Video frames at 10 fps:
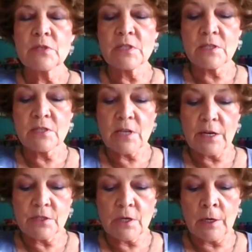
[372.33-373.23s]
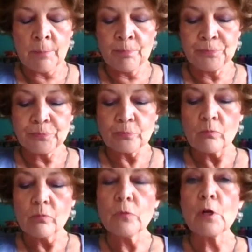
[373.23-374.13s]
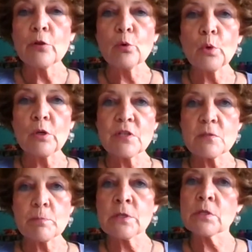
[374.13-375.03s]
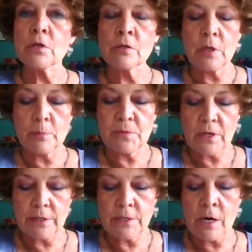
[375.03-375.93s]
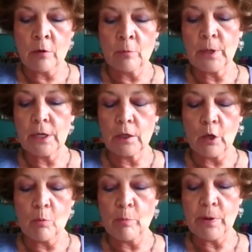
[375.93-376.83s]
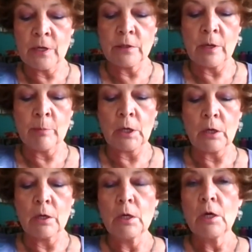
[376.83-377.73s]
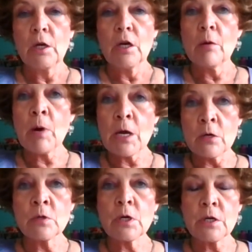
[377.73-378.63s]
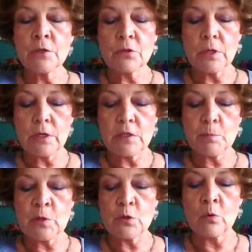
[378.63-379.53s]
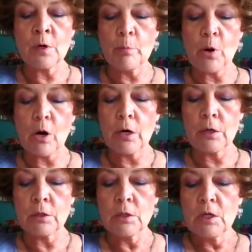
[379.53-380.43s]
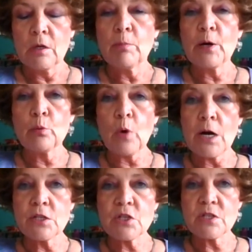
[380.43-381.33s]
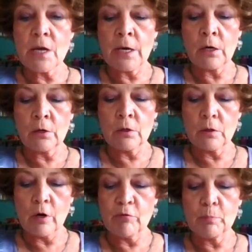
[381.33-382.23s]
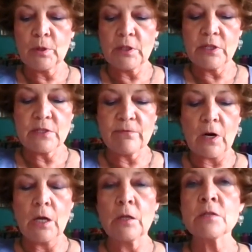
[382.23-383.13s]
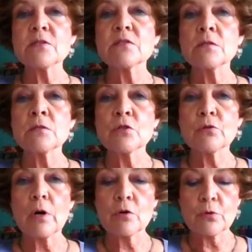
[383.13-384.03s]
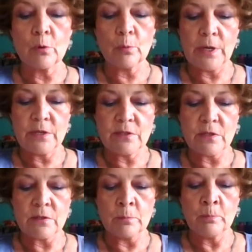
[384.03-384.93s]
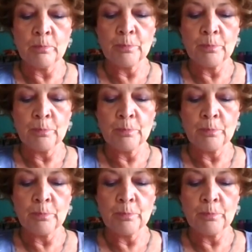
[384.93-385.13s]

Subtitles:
Well, since that time, the world has been turned upside down by a global pandemic, and my own country has been torn apart by righteous anger over police violence and structural racism.